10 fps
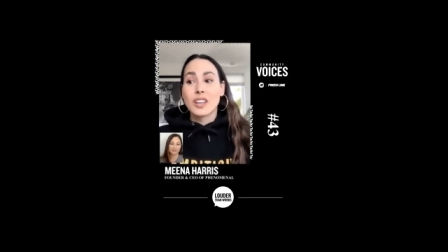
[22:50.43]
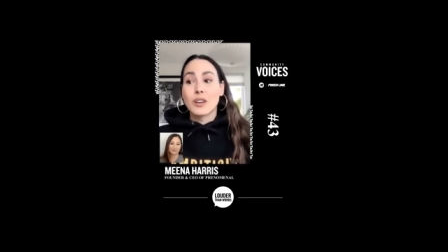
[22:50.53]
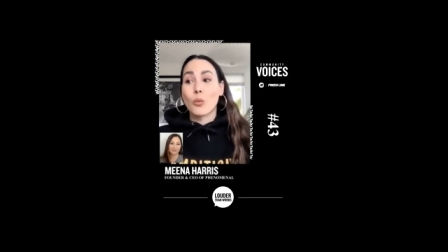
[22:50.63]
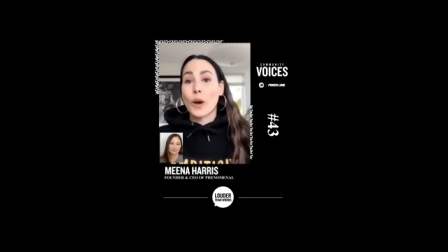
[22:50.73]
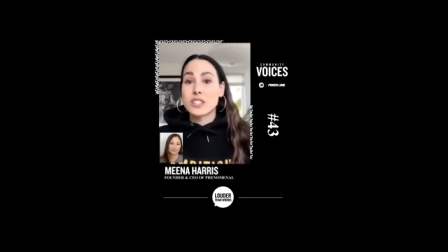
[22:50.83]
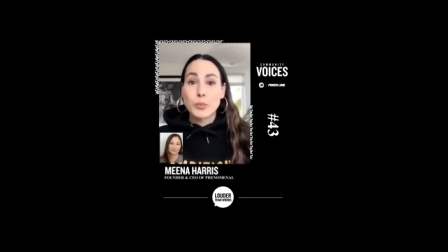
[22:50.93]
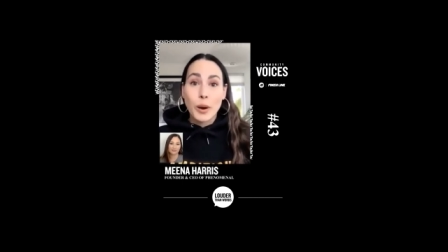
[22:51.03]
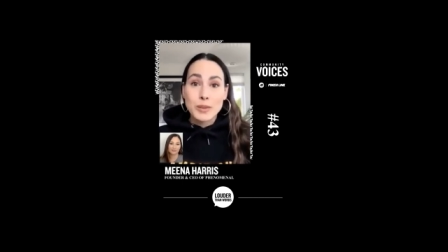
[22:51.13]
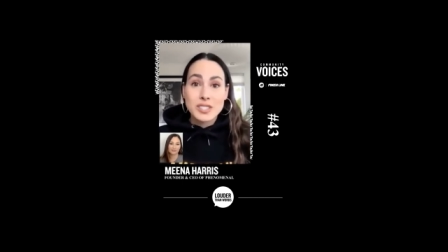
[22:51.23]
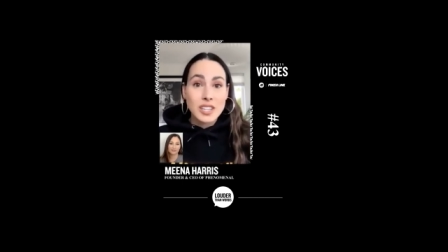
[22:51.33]
white
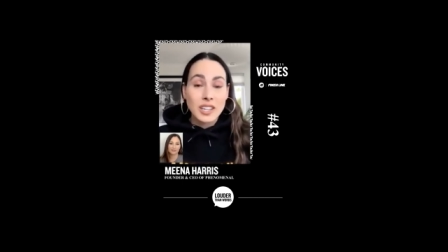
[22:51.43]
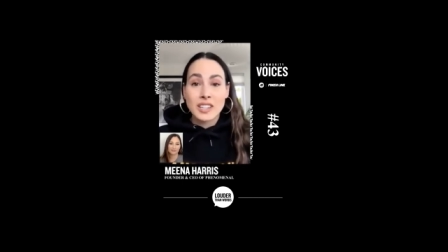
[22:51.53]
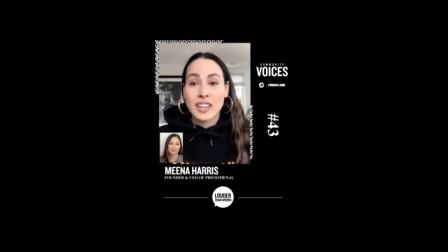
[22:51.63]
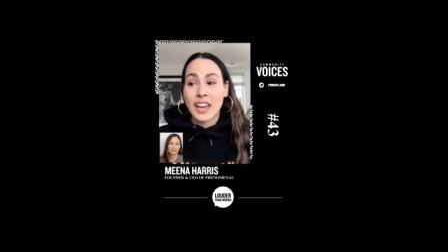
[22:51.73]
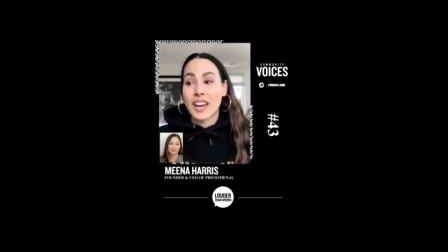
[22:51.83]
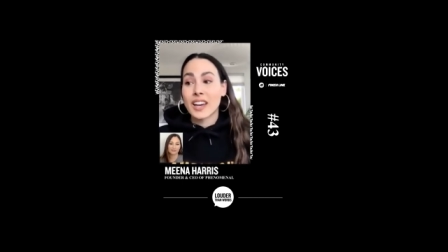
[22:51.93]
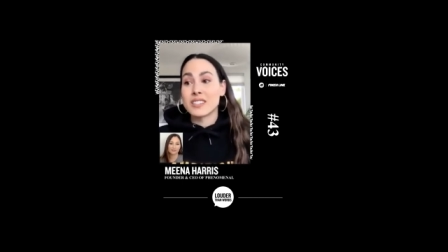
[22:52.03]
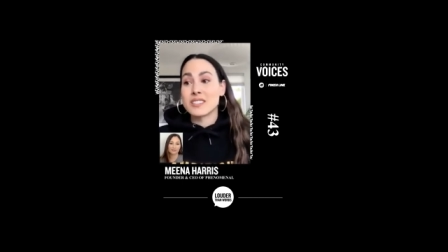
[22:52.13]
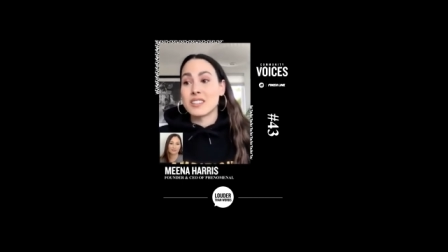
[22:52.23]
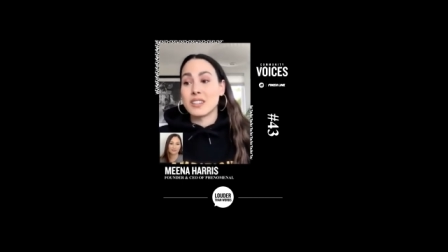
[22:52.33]
supremacy
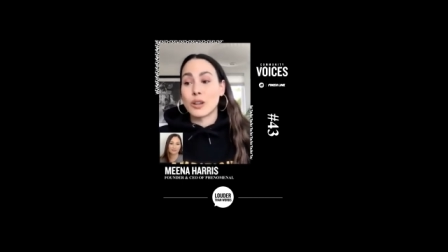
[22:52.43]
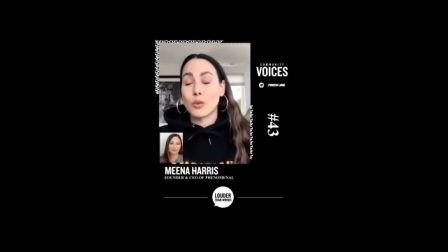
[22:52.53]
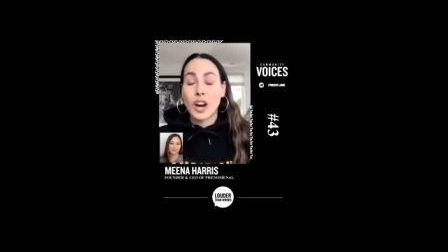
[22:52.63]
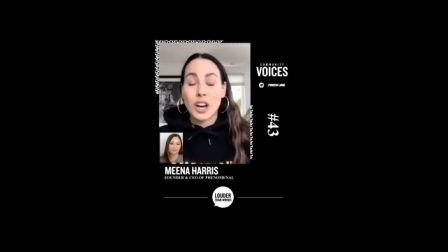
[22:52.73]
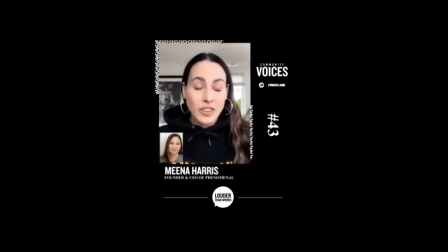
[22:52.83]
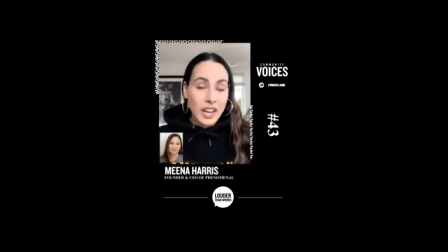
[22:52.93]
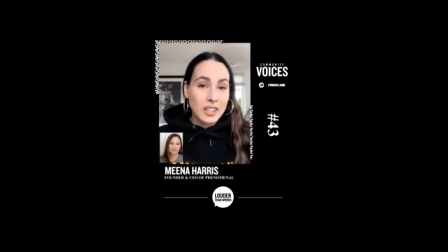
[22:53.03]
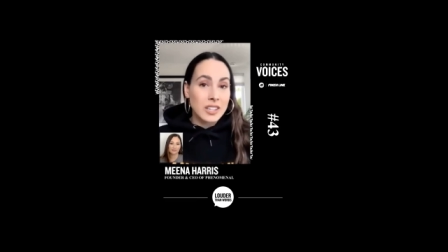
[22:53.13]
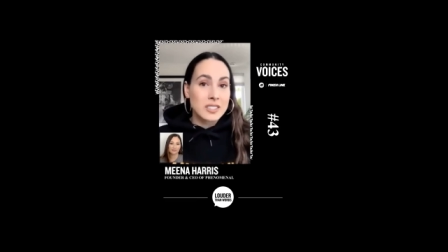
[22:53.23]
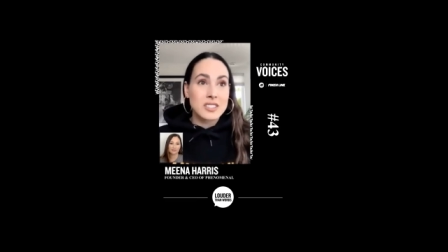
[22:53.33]
and, you know, gun
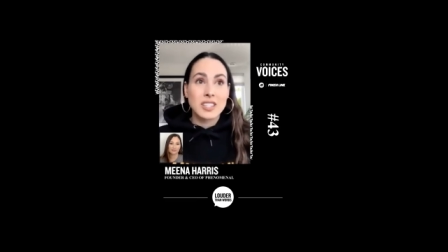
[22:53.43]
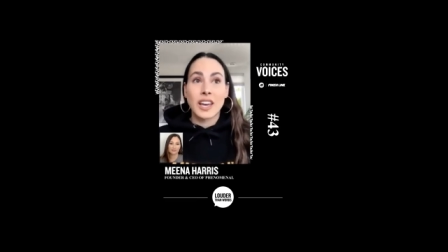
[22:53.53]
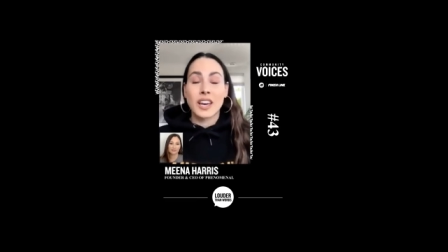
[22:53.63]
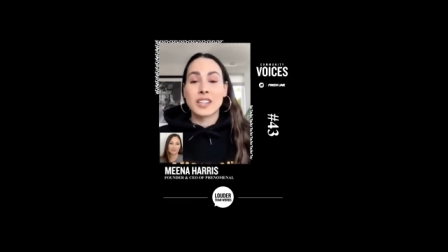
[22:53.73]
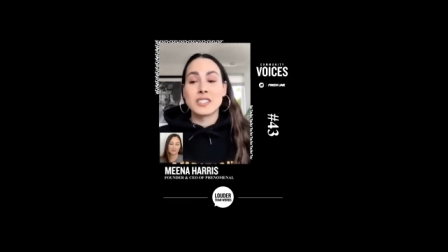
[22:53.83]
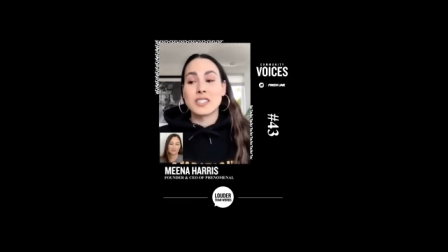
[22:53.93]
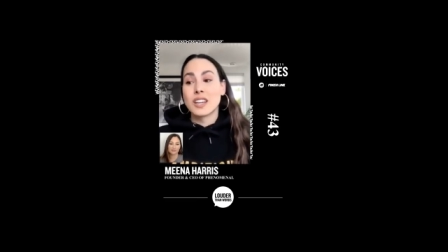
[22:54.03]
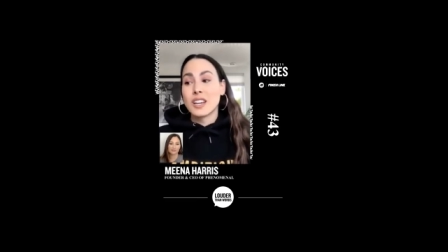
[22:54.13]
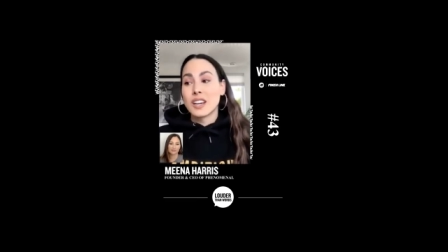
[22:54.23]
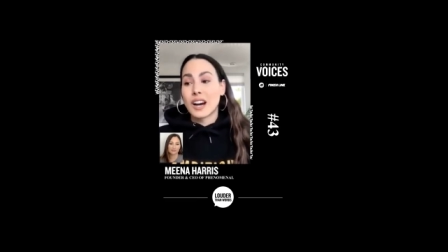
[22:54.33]
violence and
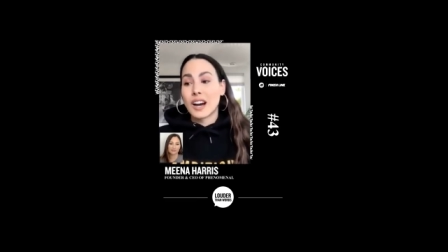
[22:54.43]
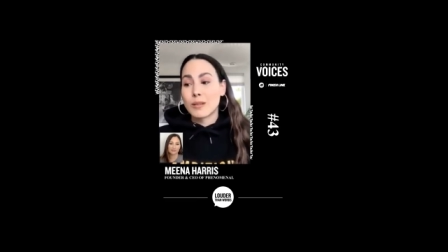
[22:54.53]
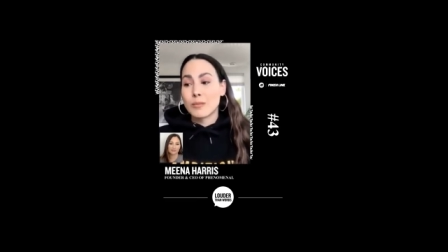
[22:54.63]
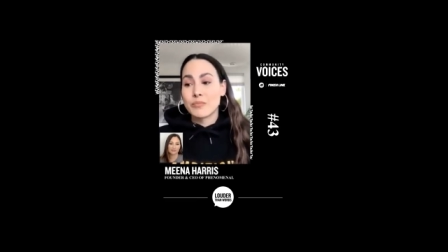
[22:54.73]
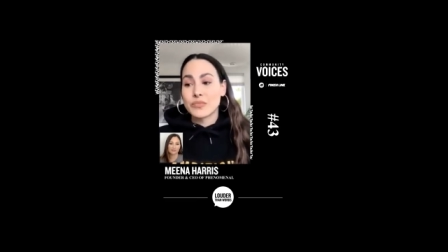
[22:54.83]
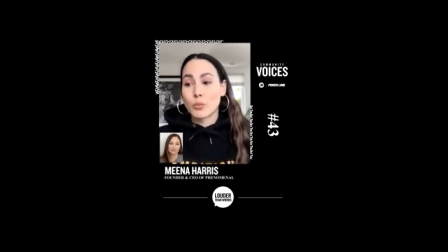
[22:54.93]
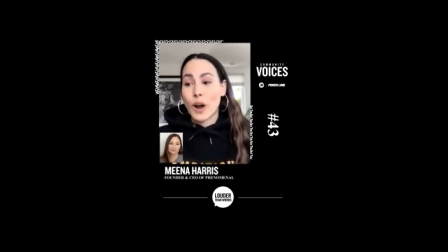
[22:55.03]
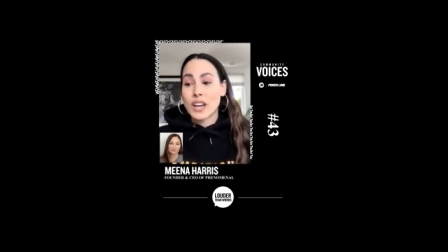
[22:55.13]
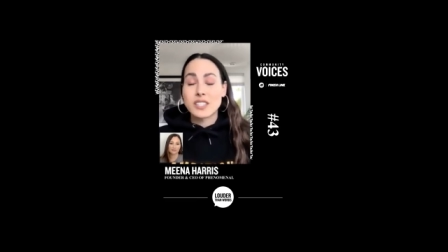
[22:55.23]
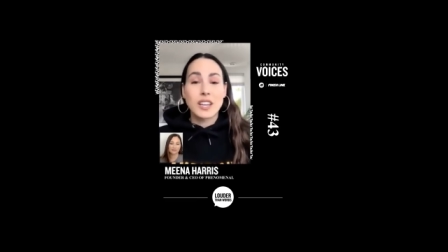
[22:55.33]
um,
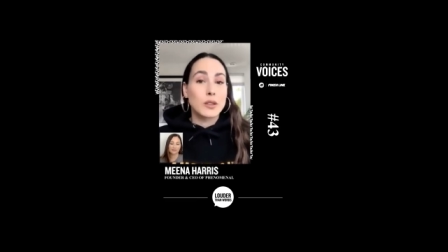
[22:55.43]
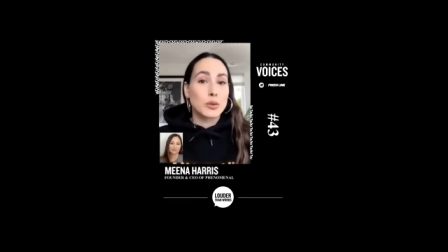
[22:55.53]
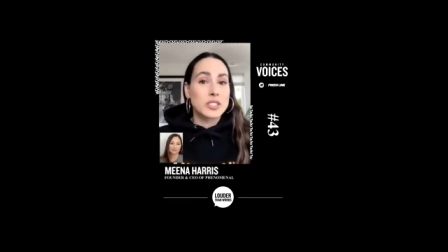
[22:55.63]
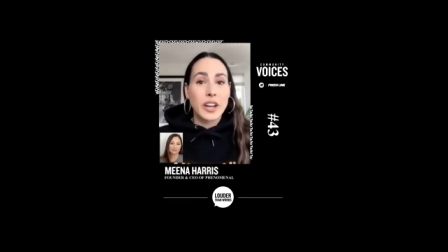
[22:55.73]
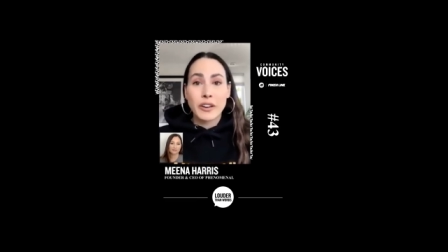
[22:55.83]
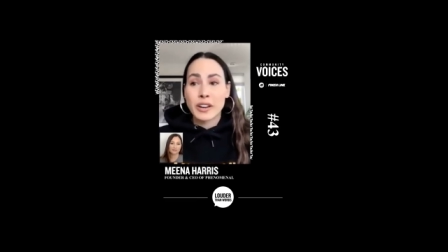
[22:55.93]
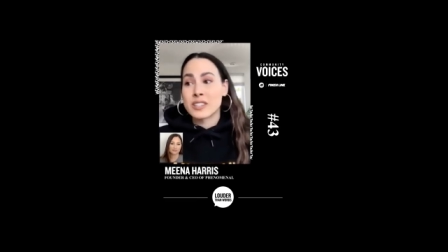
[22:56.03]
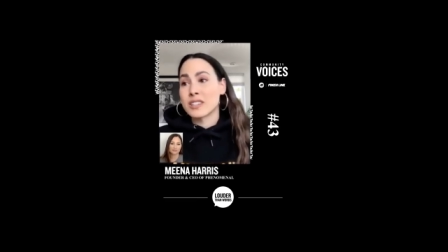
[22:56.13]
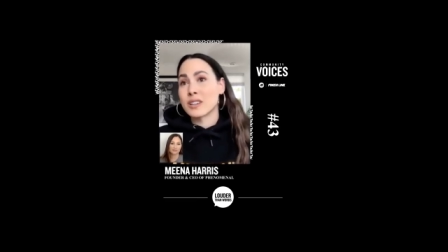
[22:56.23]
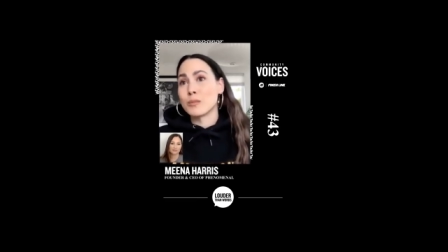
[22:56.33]
rising
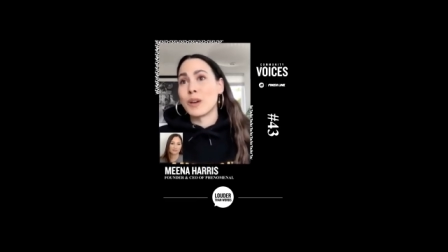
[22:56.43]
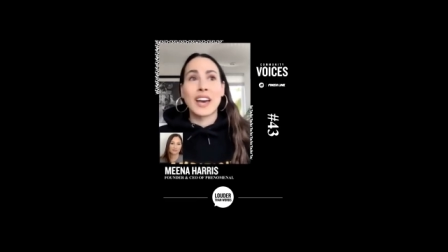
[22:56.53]
authoritarianism.